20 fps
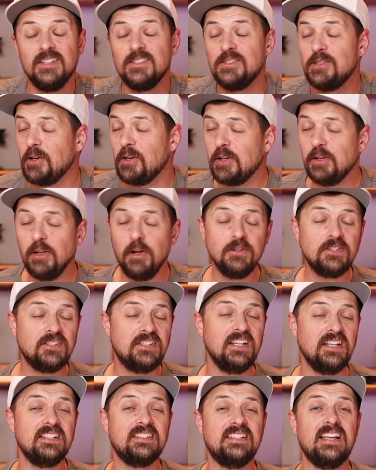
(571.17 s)
So to close
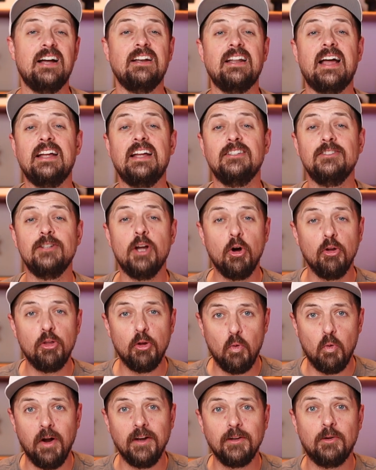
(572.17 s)
things out, I know
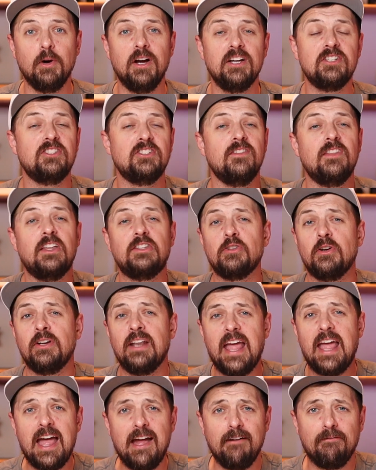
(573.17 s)
the one question that's
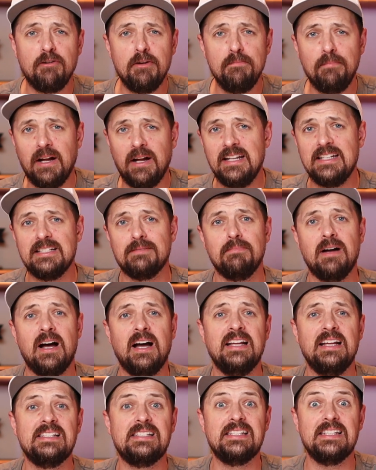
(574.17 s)
on everybody's
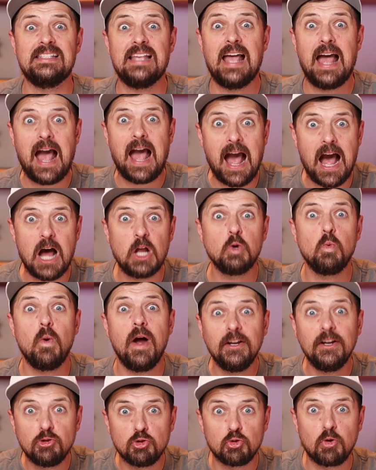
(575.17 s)
minds is, how do
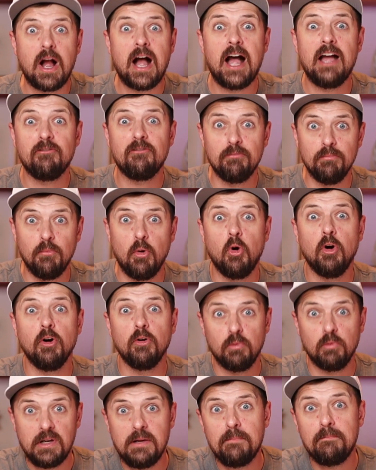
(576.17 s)
I drive
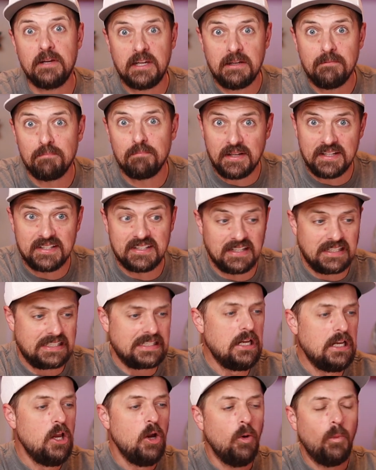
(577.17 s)
more repeat business?